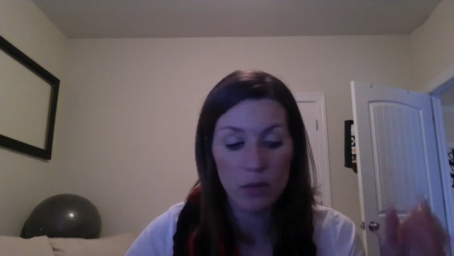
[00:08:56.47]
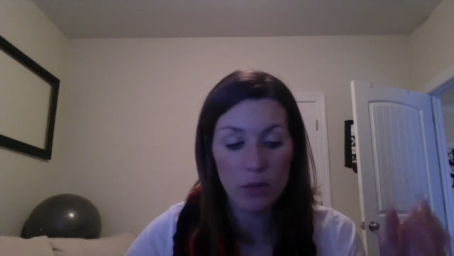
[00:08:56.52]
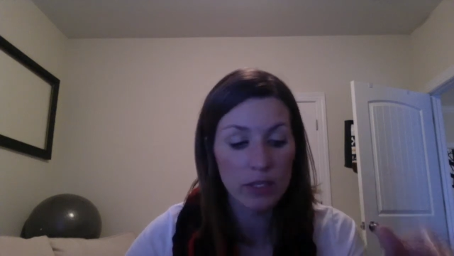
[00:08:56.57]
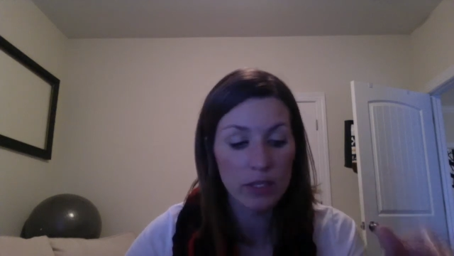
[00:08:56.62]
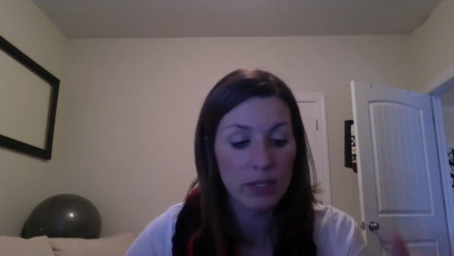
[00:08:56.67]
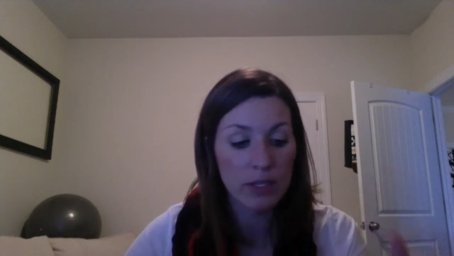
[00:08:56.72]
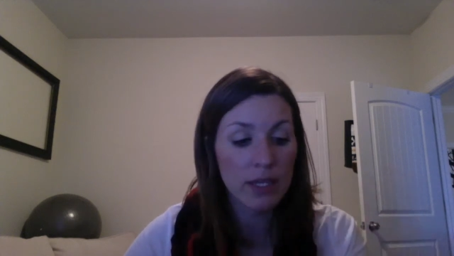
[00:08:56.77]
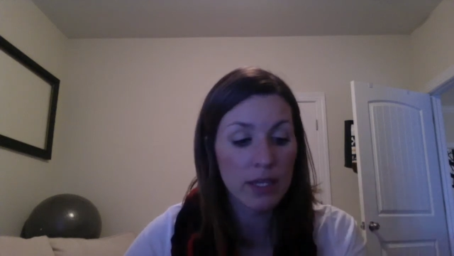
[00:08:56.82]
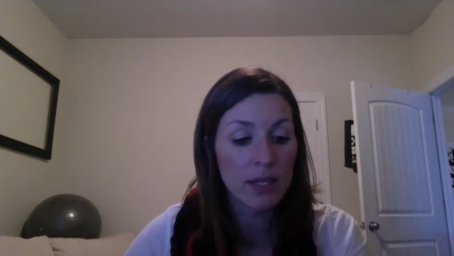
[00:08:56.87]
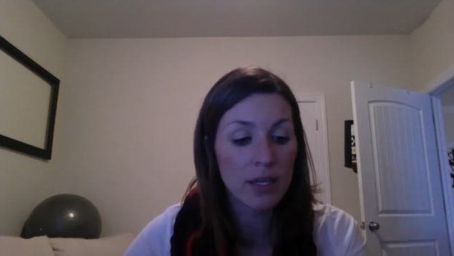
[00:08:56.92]

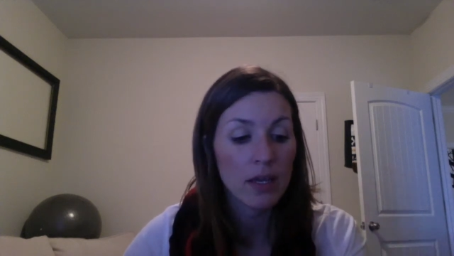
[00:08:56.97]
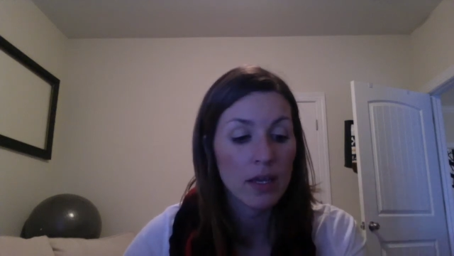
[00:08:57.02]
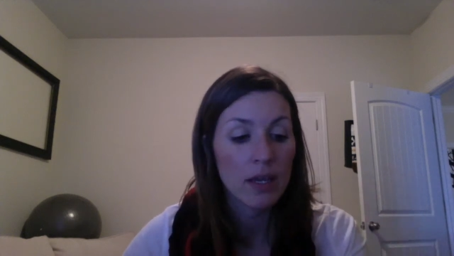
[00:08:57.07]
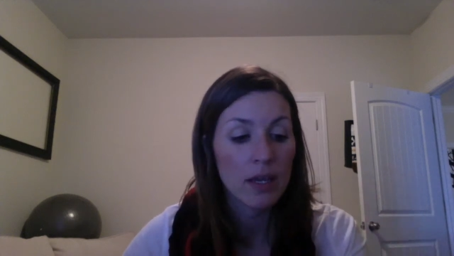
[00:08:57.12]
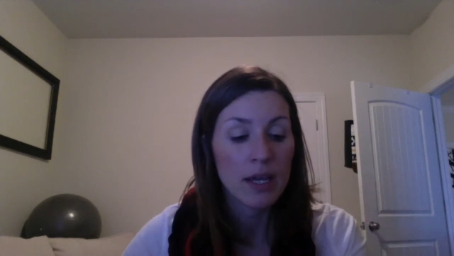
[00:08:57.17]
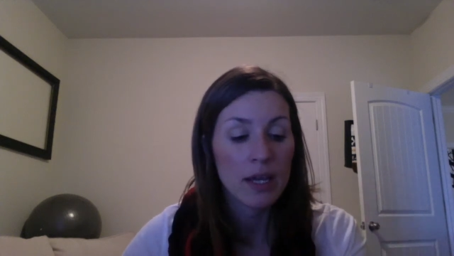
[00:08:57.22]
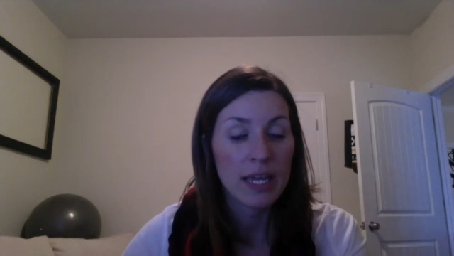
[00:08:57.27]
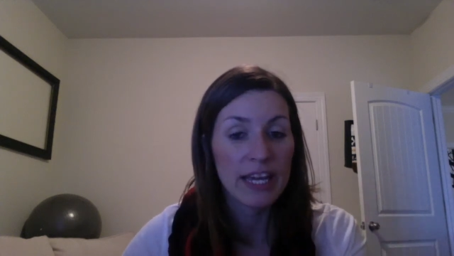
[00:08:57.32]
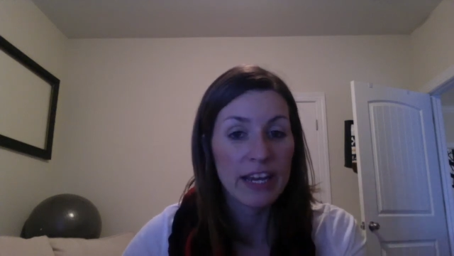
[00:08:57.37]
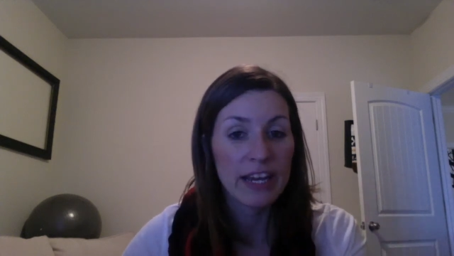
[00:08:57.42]
quickly
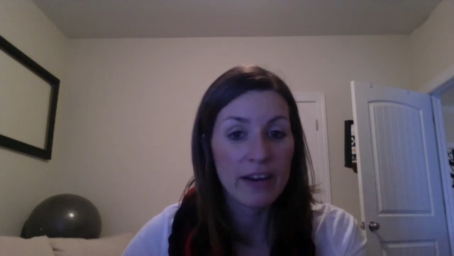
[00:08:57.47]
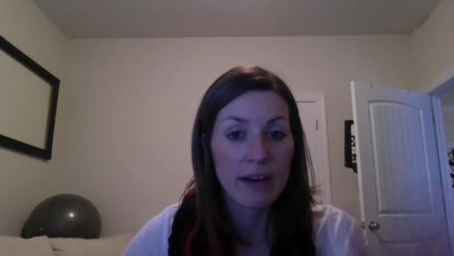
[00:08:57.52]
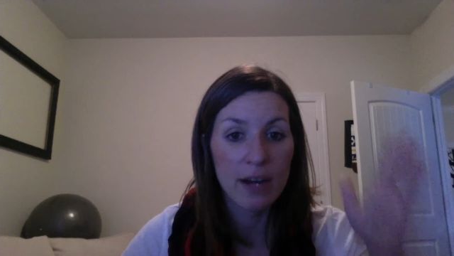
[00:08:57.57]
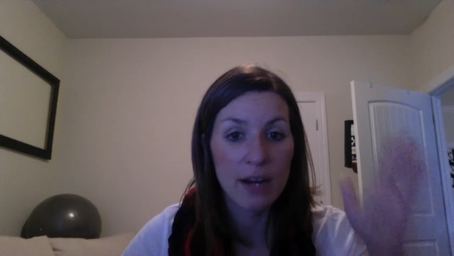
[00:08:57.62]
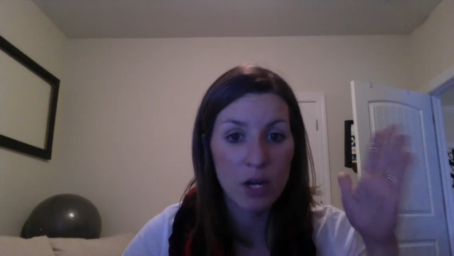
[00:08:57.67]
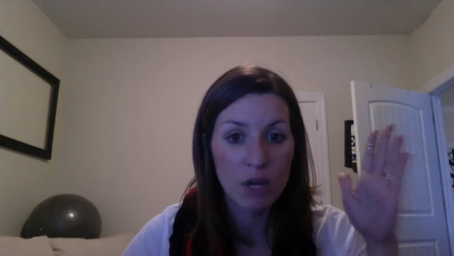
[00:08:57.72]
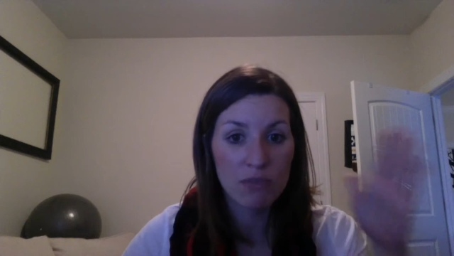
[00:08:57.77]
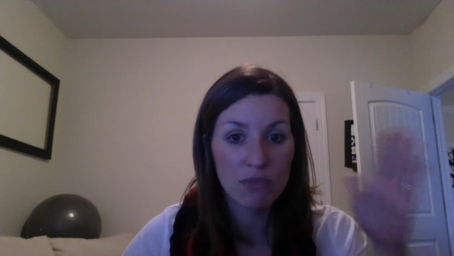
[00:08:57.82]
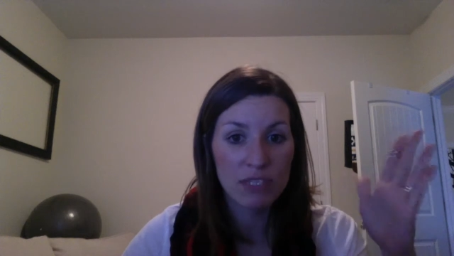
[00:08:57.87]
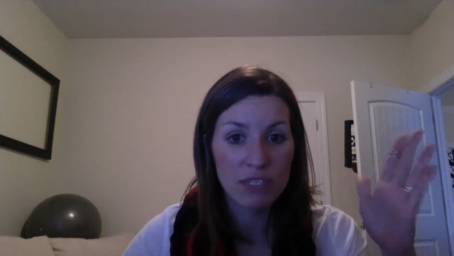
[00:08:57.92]
here
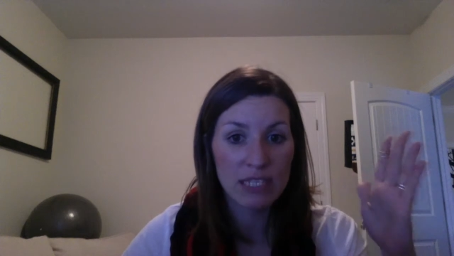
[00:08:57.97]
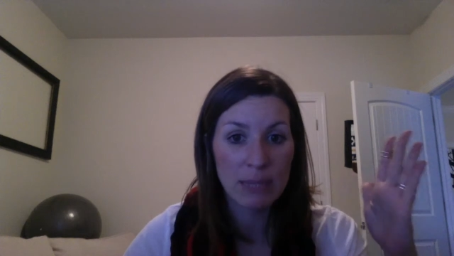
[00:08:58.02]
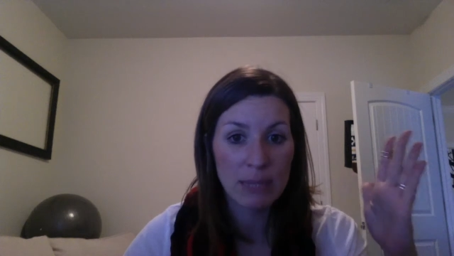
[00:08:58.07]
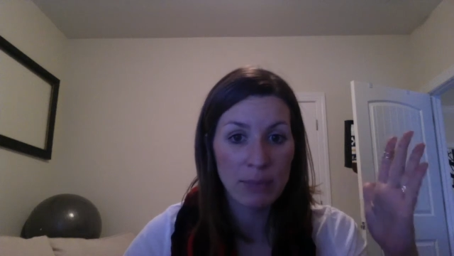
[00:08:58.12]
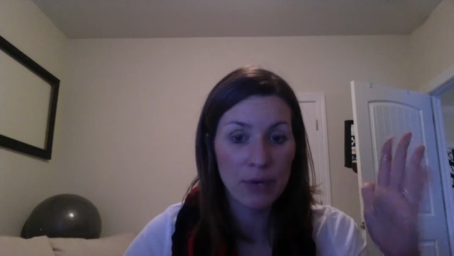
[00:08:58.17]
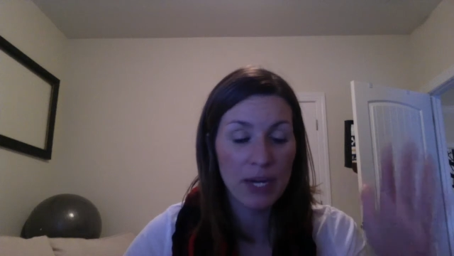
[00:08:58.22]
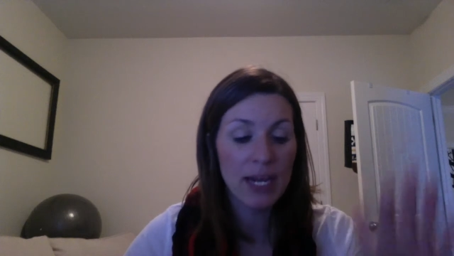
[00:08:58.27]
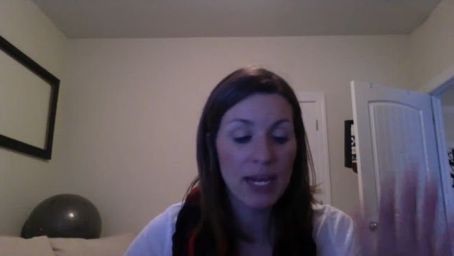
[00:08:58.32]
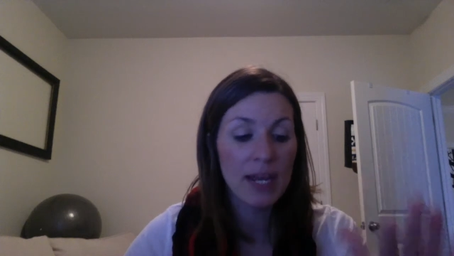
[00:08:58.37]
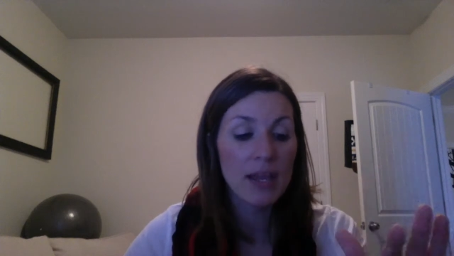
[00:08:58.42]
and not have to
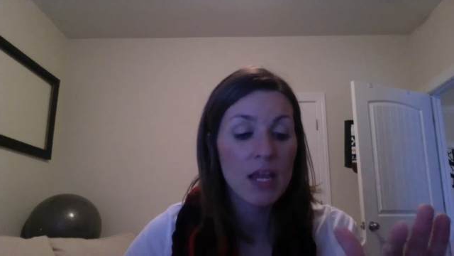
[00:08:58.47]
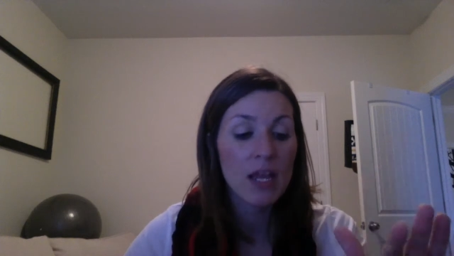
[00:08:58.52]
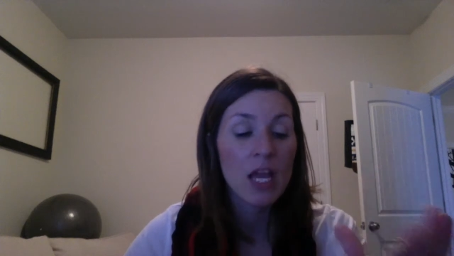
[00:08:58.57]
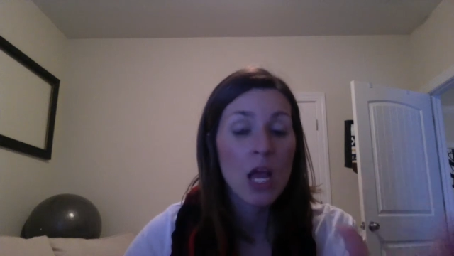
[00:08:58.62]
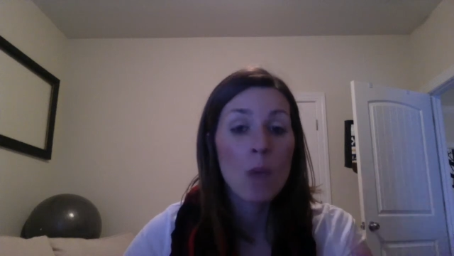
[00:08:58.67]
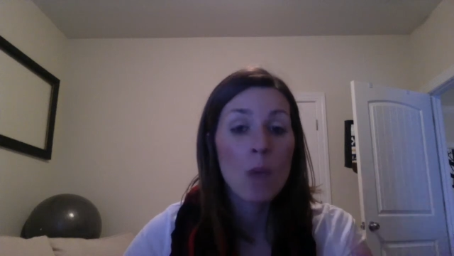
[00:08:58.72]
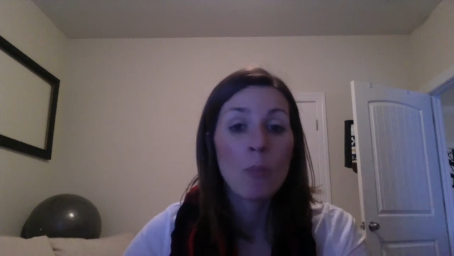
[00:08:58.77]
separate it.